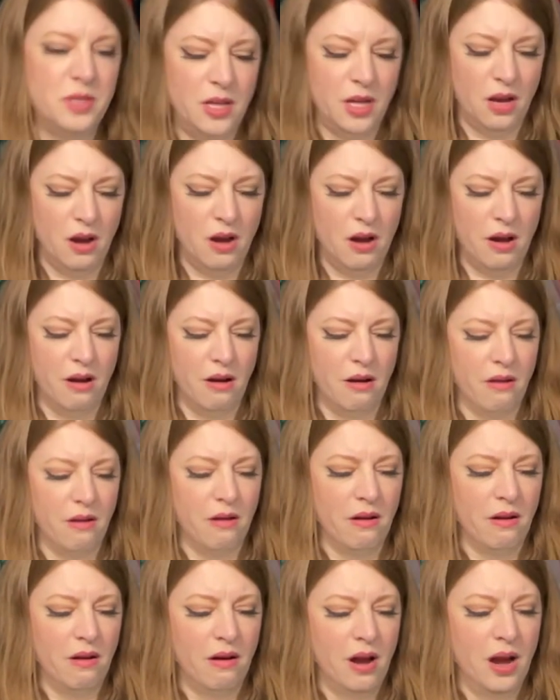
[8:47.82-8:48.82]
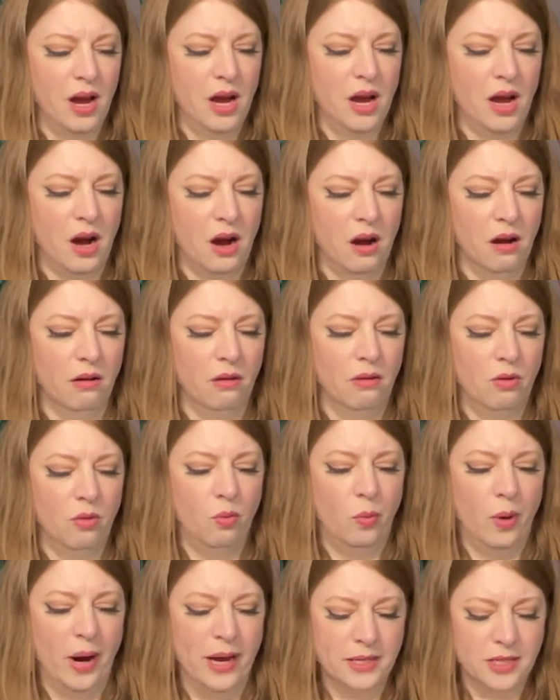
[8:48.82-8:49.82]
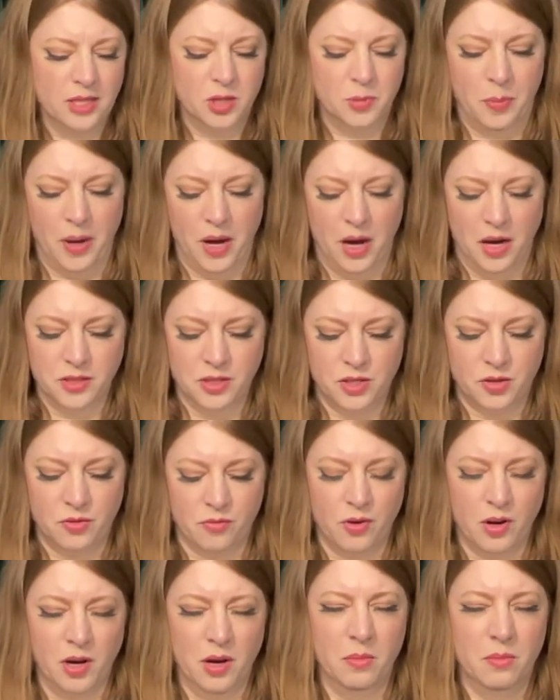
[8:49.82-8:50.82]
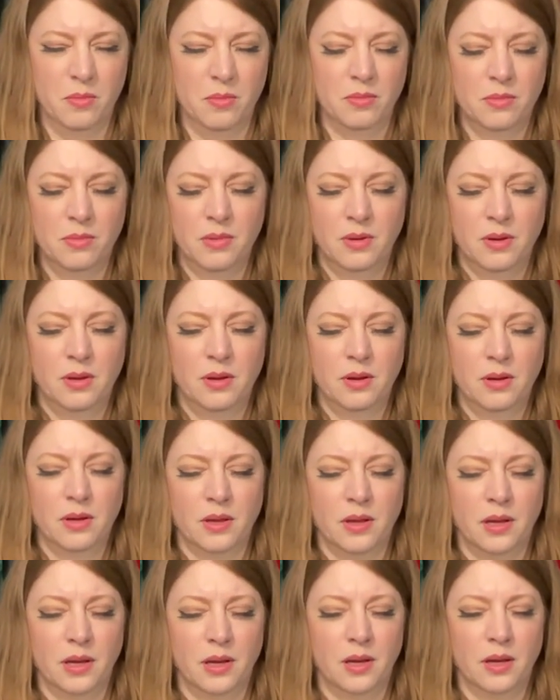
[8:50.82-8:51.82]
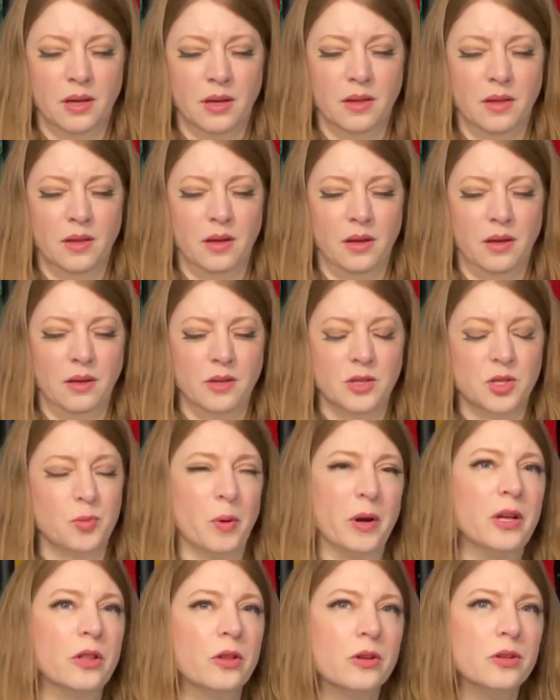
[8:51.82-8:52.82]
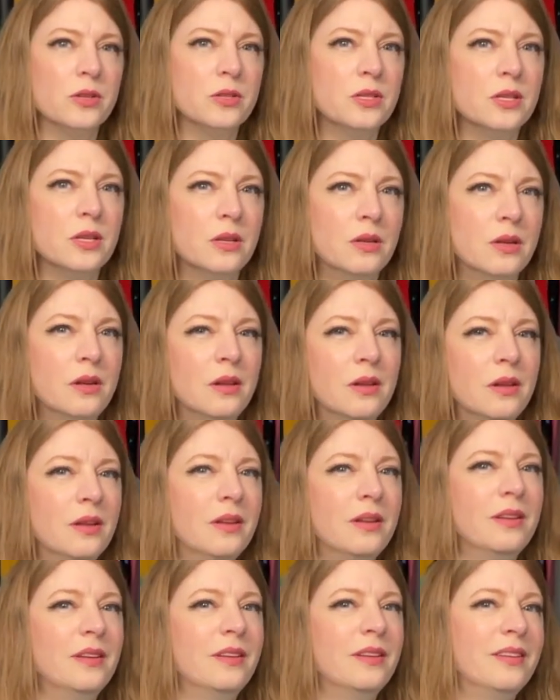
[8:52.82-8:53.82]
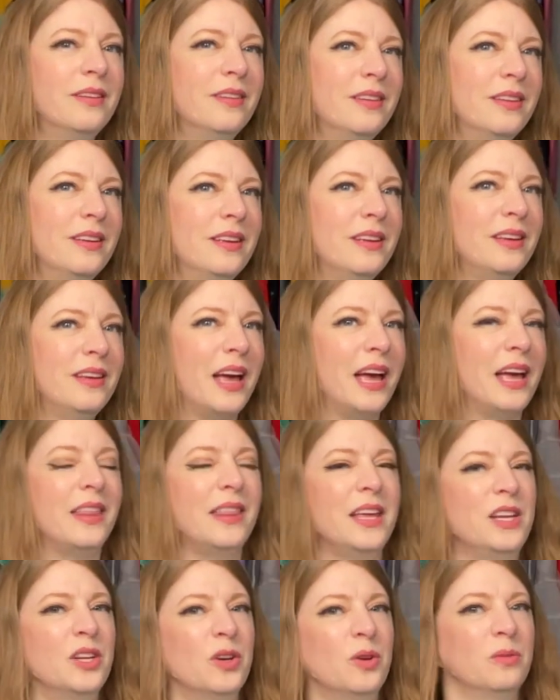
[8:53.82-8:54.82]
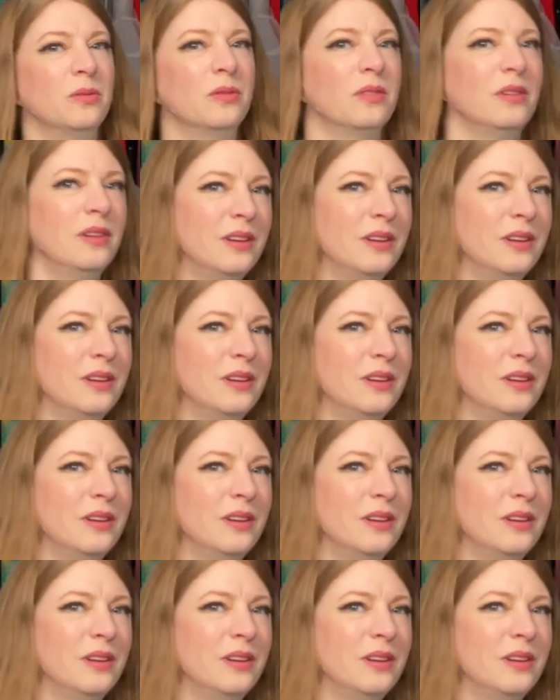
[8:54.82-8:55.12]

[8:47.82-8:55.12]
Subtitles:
there are wet spots from like the sprinklers, and they don't